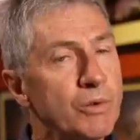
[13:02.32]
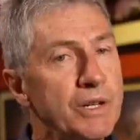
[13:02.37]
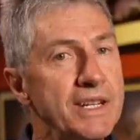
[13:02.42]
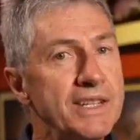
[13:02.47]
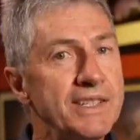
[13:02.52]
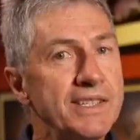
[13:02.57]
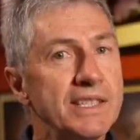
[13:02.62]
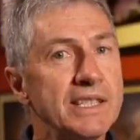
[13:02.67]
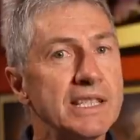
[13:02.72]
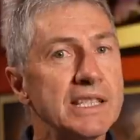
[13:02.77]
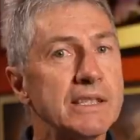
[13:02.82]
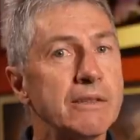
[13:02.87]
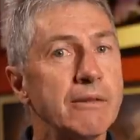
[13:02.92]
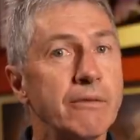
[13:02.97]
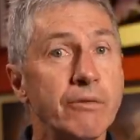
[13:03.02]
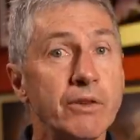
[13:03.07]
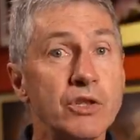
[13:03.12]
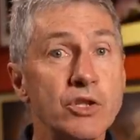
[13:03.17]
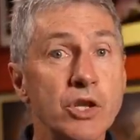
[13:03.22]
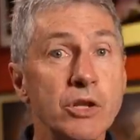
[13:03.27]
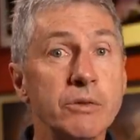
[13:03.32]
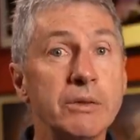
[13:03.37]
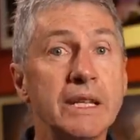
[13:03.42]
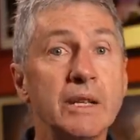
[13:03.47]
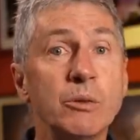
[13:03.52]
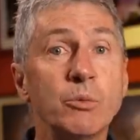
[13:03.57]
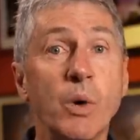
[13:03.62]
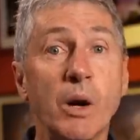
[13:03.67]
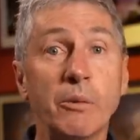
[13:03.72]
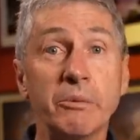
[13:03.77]
reasons for
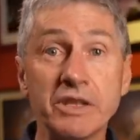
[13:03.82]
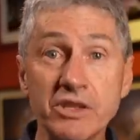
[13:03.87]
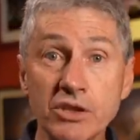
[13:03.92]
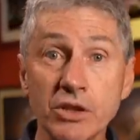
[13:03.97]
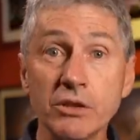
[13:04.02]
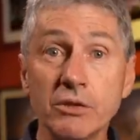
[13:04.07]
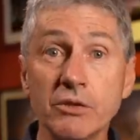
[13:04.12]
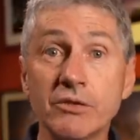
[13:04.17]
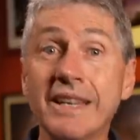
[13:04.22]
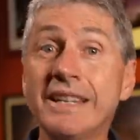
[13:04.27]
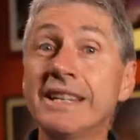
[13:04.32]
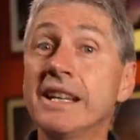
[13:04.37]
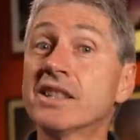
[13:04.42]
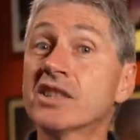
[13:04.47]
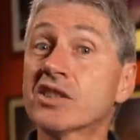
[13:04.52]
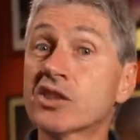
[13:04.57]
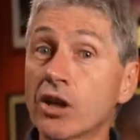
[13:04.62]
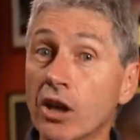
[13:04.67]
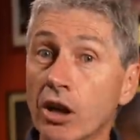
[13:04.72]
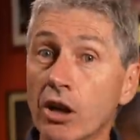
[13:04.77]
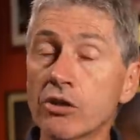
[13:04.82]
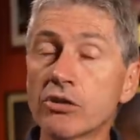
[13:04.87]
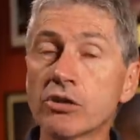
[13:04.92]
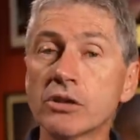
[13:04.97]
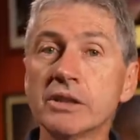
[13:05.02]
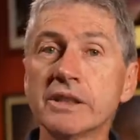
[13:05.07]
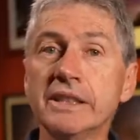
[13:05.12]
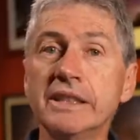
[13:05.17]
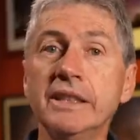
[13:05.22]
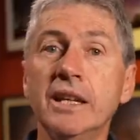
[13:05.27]
doing what we do, then it's
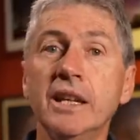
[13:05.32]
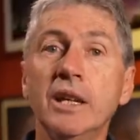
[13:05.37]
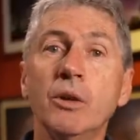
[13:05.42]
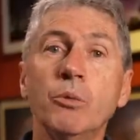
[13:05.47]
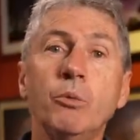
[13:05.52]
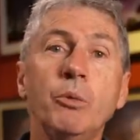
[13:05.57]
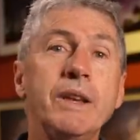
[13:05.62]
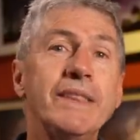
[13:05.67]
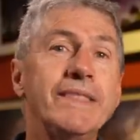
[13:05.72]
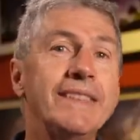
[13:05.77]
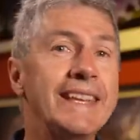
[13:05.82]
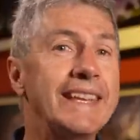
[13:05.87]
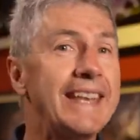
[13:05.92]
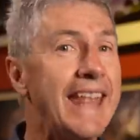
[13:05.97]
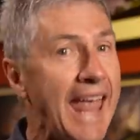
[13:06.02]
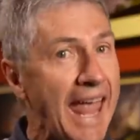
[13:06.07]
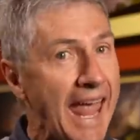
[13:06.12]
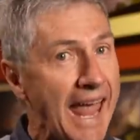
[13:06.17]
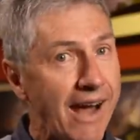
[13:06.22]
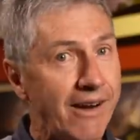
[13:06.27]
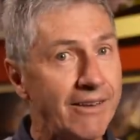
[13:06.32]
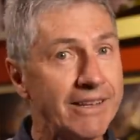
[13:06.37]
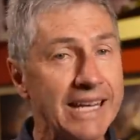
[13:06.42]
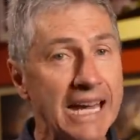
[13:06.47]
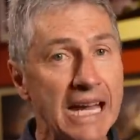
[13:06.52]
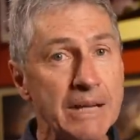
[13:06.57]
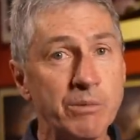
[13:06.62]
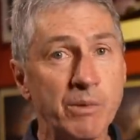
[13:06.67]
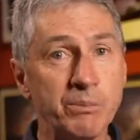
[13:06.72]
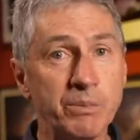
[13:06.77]
totally within our
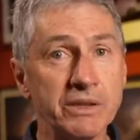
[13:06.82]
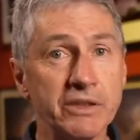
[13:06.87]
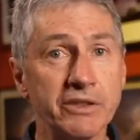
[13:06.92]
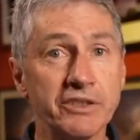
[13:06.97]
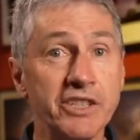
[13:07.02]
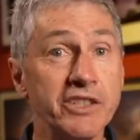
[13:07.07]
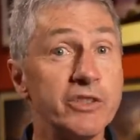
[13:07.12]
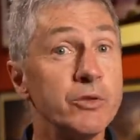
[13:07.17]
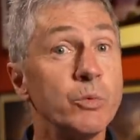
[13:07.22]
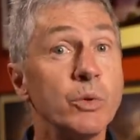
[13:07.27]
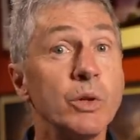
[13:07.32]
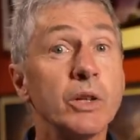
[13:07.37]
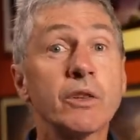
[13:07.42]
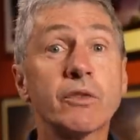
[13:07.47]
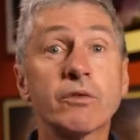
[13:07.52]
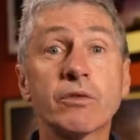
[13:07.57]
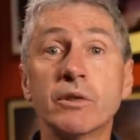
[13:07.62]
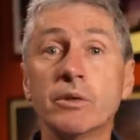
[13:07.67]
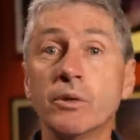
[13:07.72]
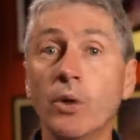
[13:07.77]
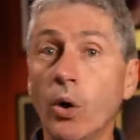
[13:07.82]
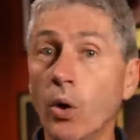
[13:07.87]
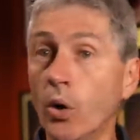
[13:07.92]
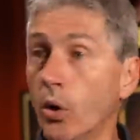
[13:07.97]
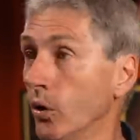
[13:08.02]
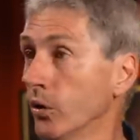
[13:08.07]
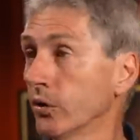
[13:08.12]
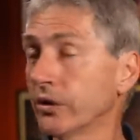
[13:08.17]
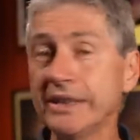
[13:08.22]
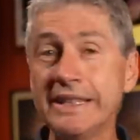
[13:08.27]
capability to work through
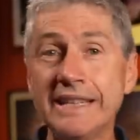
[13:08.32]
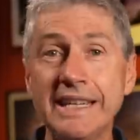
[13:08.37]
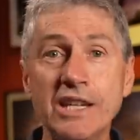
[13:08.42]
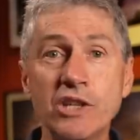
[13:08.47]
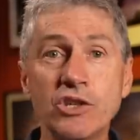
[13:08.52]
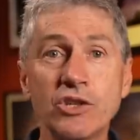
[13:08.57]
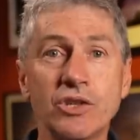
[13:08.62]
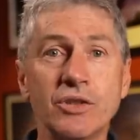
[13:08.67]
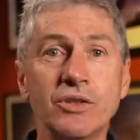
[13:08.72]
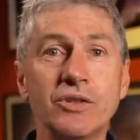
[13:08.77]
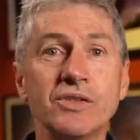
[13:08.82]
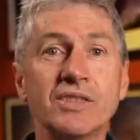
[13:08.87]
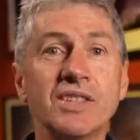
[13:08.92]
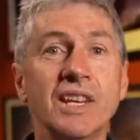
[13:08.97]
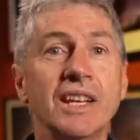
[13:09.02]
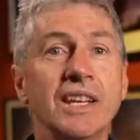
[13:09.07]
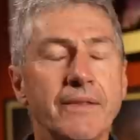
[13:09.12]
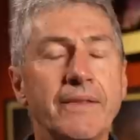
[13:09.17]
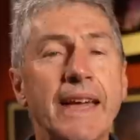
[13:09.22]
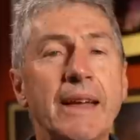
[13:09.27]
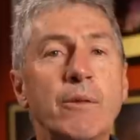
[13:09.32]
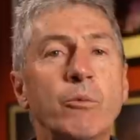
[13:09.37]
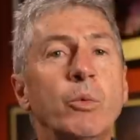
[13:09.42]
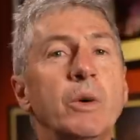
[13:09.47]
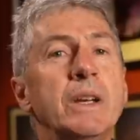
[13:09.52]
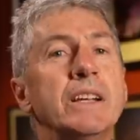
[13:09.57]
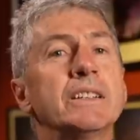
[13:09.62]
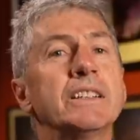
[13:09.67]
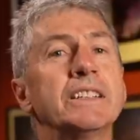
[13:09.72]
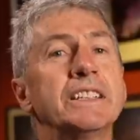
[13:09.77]
all the issues that
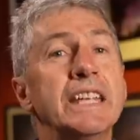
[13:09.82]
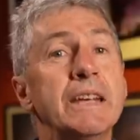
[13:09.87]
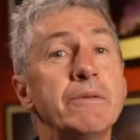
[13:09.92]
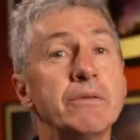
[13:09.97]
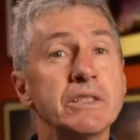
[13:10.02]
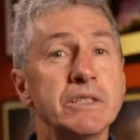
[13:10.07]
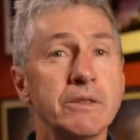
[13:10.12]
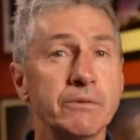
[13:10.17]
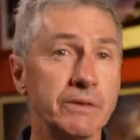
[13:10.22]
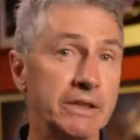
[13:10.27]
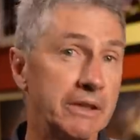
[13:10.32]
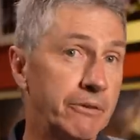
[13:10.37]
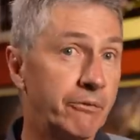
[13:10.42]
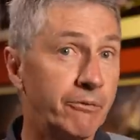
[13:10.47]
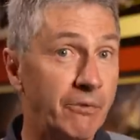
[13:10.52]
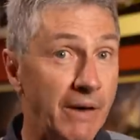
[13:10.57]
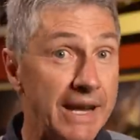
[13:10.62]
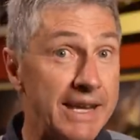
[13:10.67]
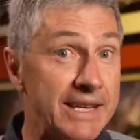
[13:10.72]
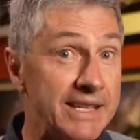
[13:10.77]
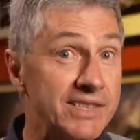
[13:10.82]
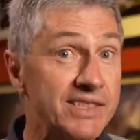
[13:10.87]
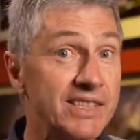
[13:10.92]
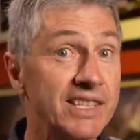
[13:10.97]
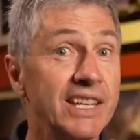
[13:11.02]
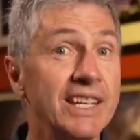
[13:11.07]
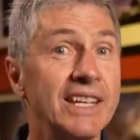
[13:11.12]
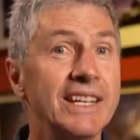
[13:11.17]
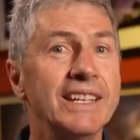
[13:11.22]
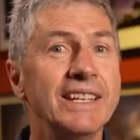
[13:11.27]
we'll inevitably
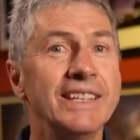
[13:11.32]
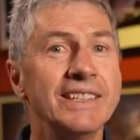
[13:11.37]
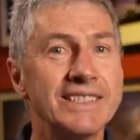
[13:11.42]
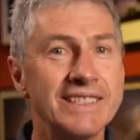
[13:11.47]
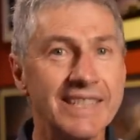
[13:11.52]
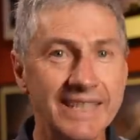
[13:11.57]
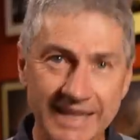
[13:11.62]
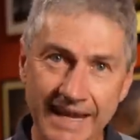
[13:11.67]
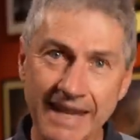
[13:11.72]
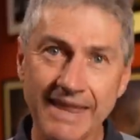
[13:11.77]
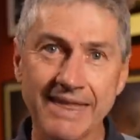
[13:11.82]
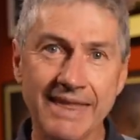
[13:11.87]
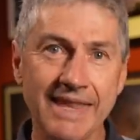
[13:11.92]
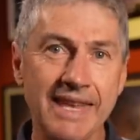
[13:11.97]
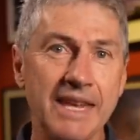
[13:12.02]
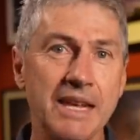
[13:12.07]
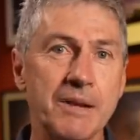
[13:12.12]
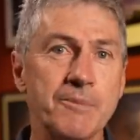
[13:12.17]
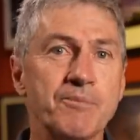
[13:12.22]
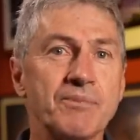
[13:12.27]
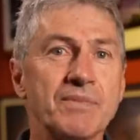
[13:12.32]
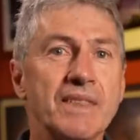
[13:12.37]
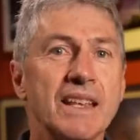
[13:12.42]
face to get there.